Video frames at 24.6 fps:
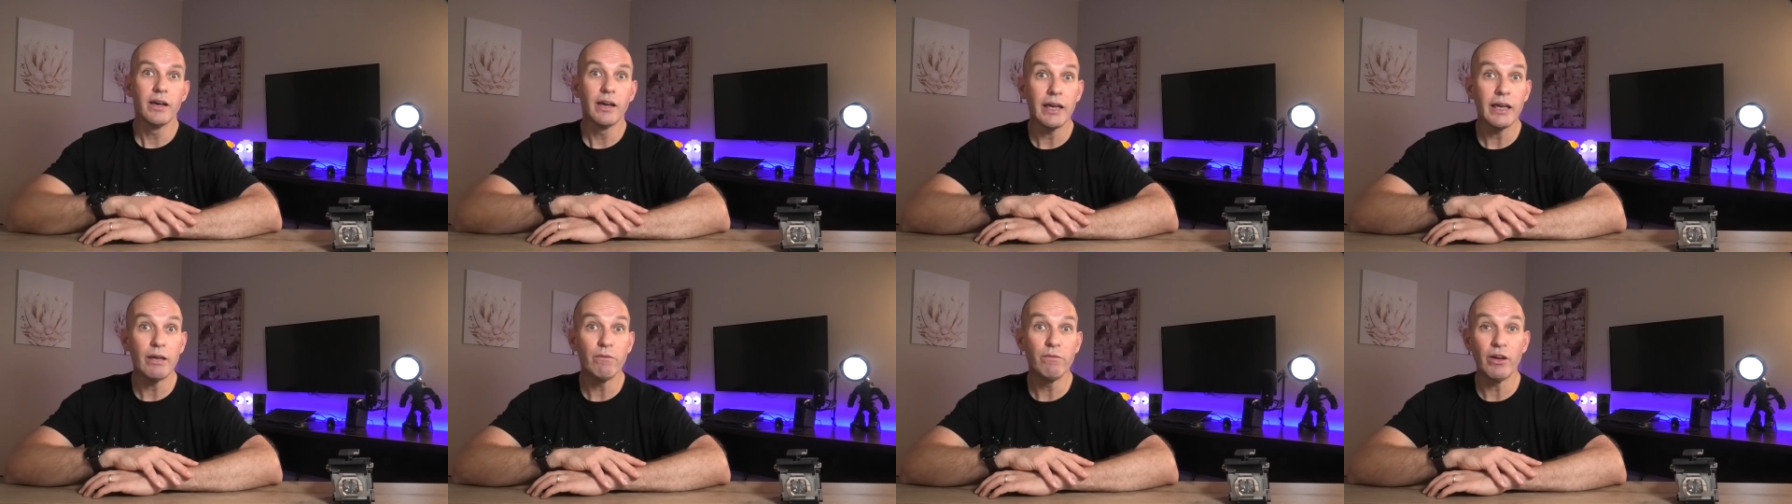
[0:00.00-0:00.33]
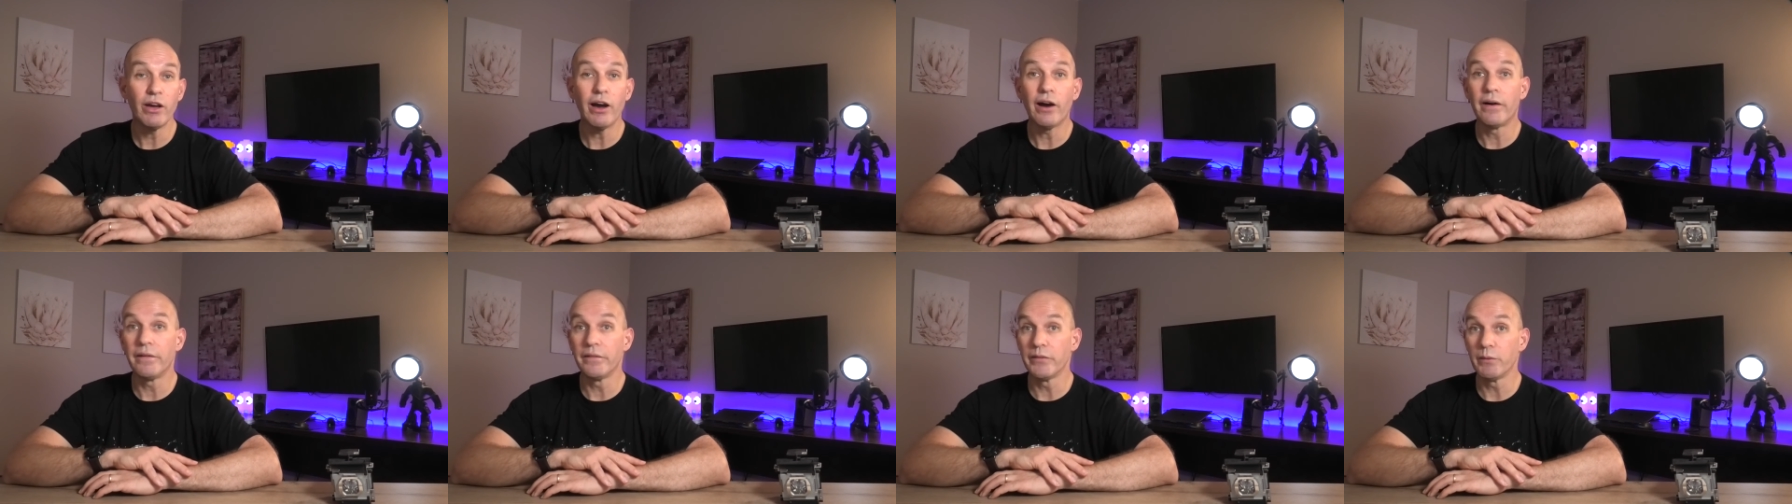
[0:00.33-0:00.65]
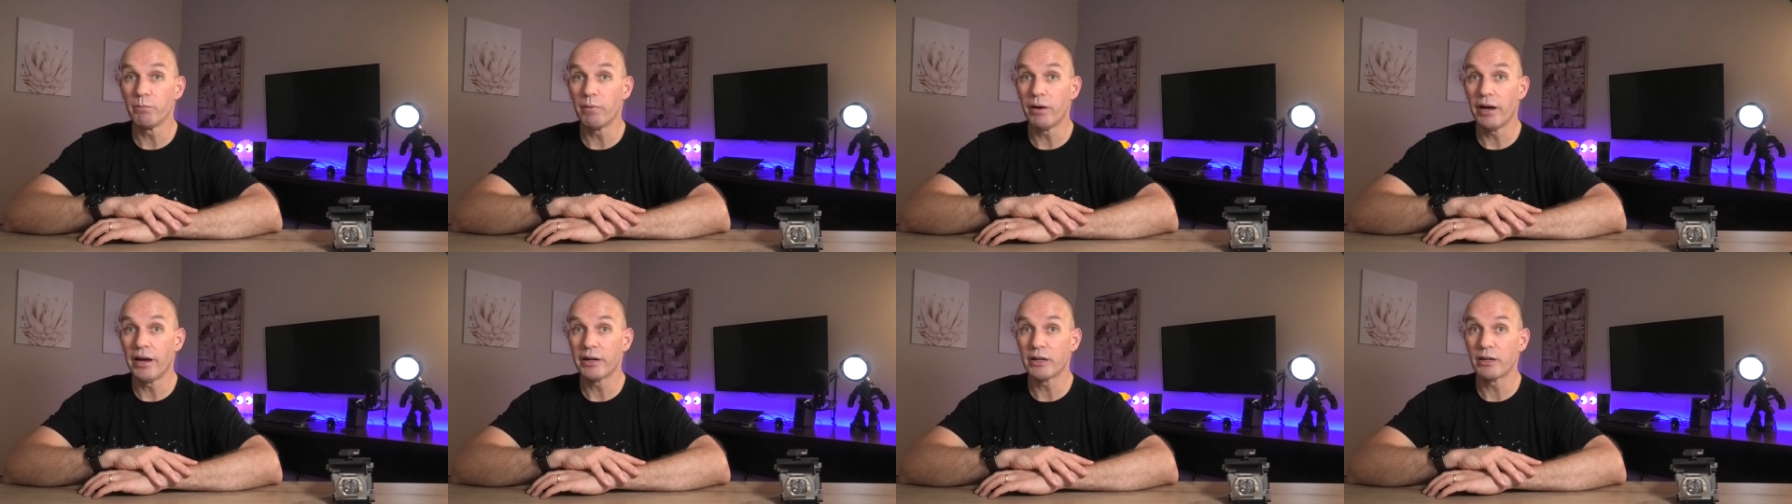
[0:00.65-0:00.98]
If you are in the
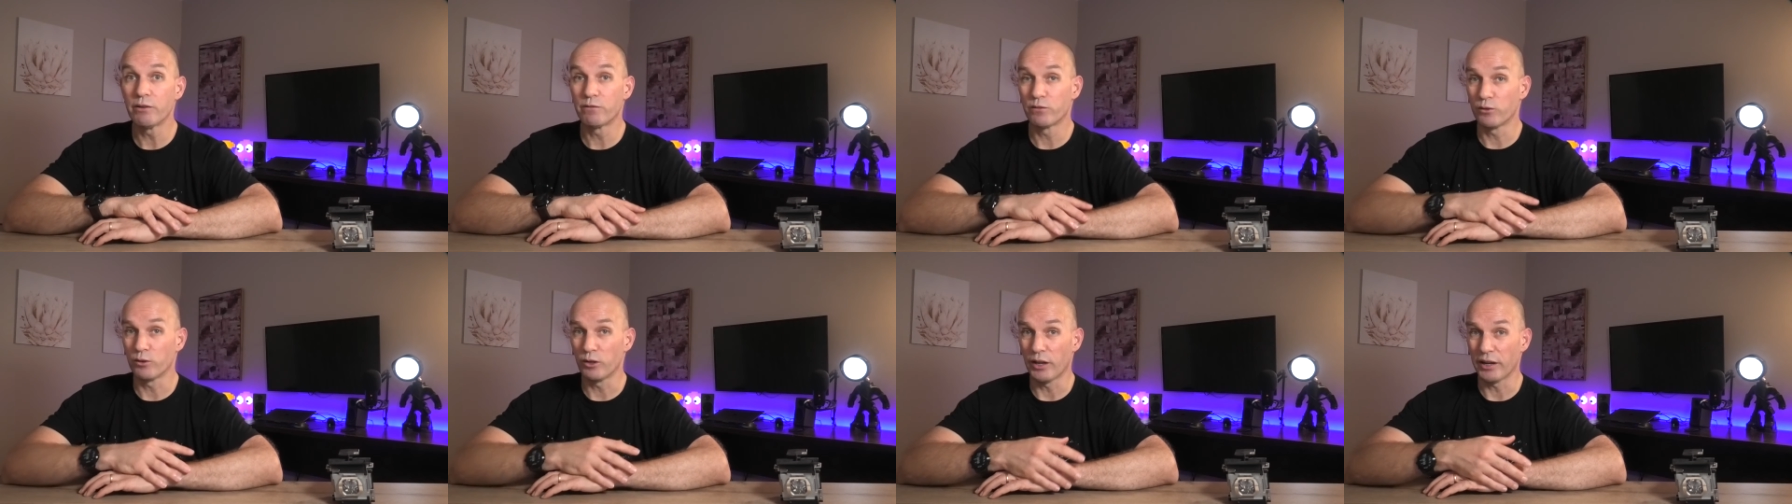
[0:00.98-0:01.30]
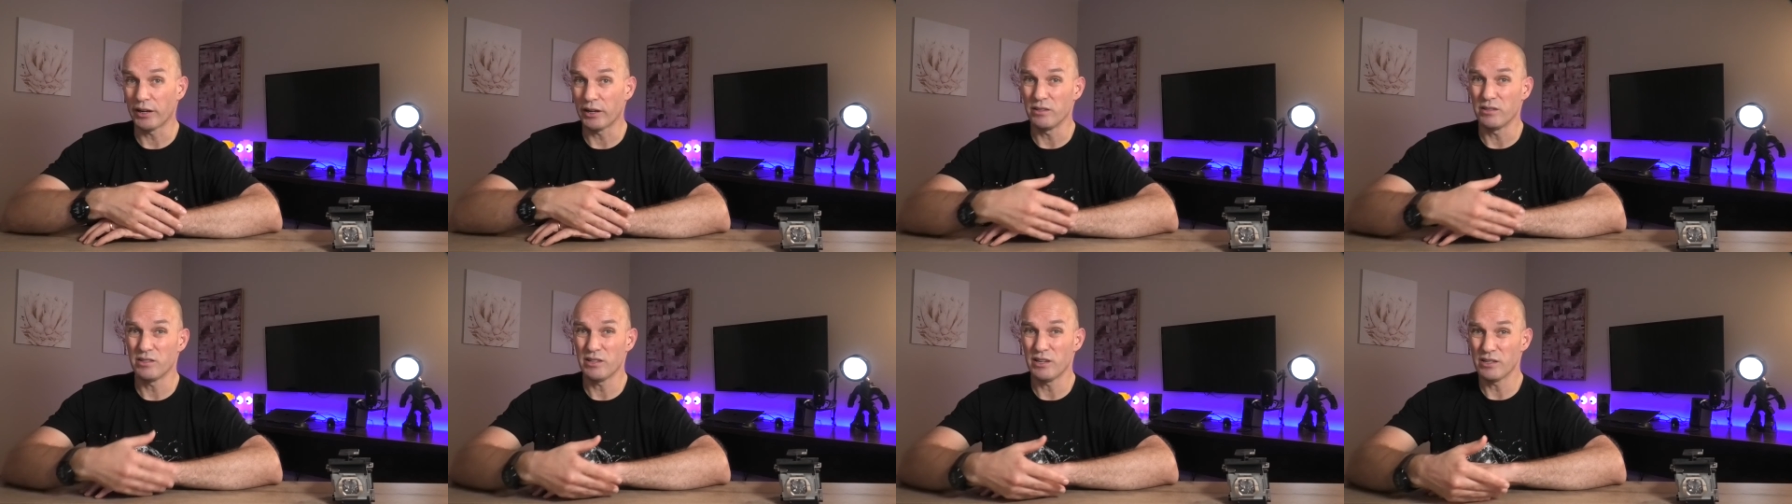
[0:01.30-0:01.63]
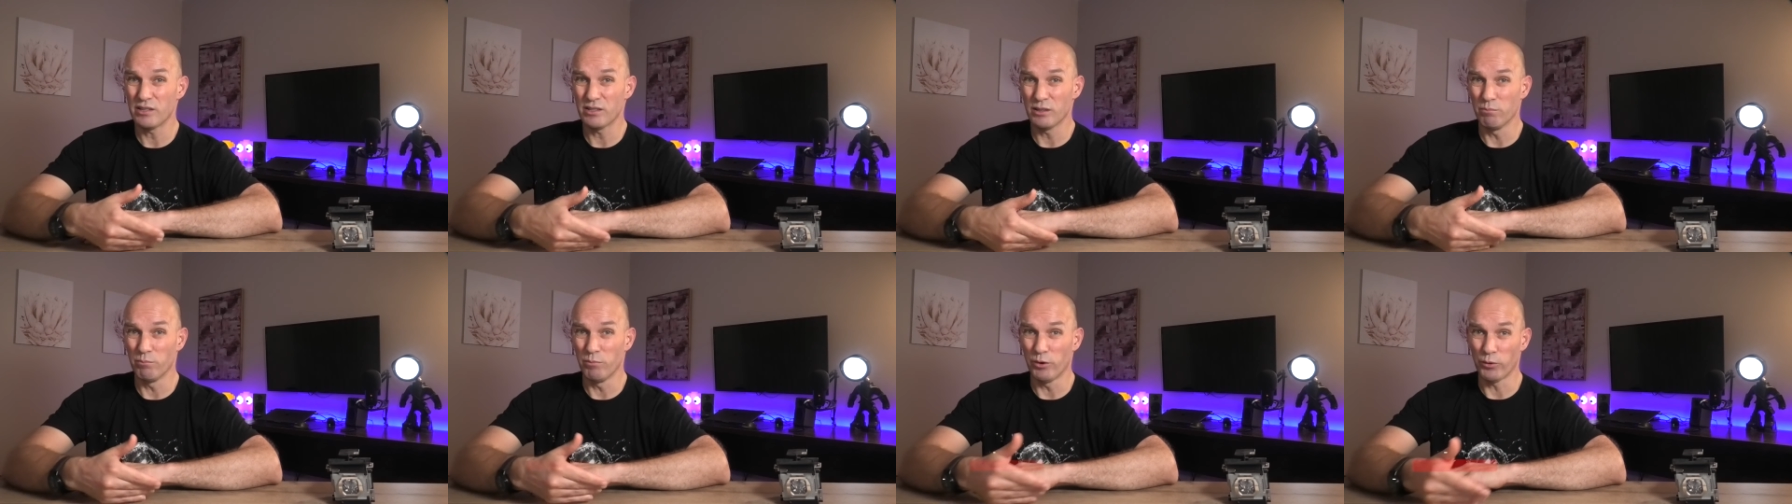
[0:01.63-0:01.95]
market for like a
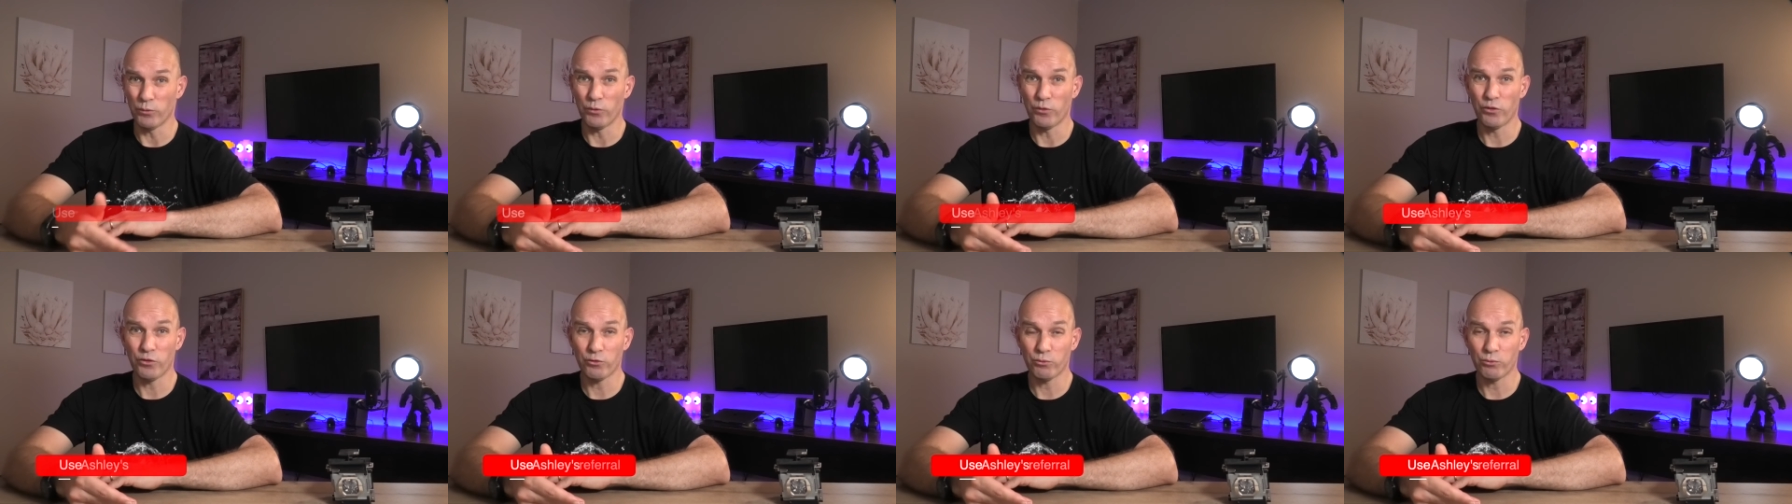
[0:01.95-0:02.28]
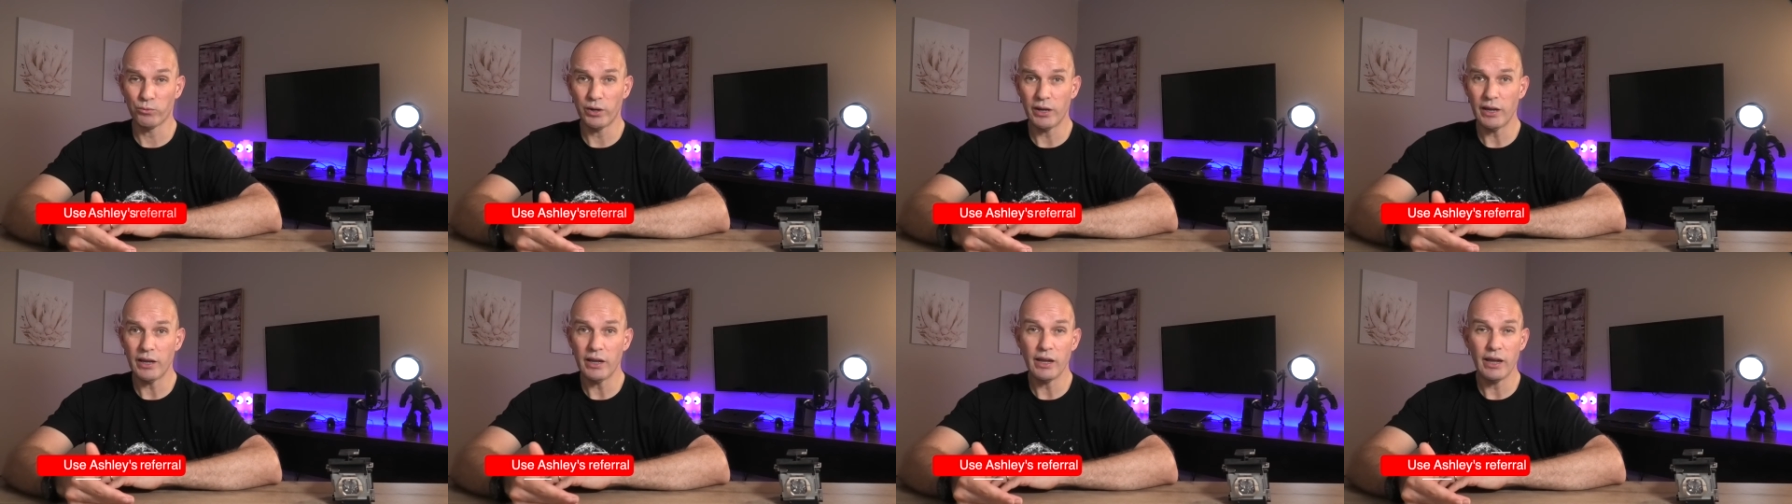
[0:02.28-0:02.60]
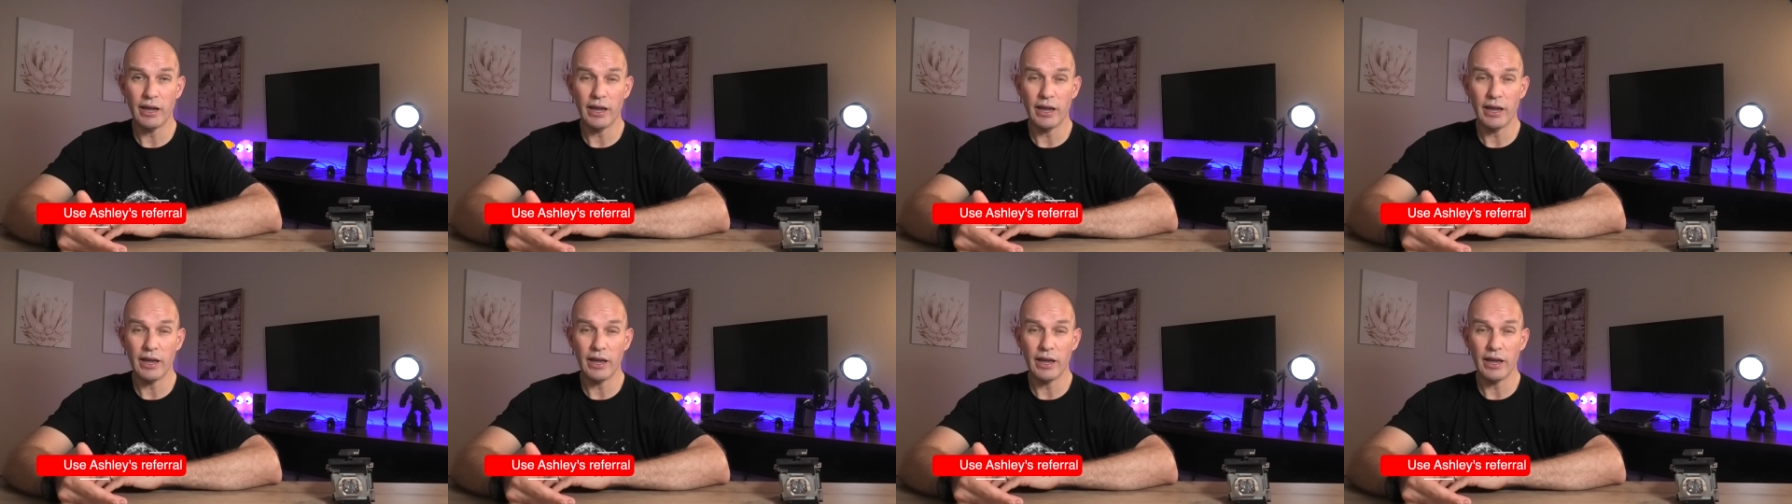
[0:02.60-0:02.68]
Tesla Model 3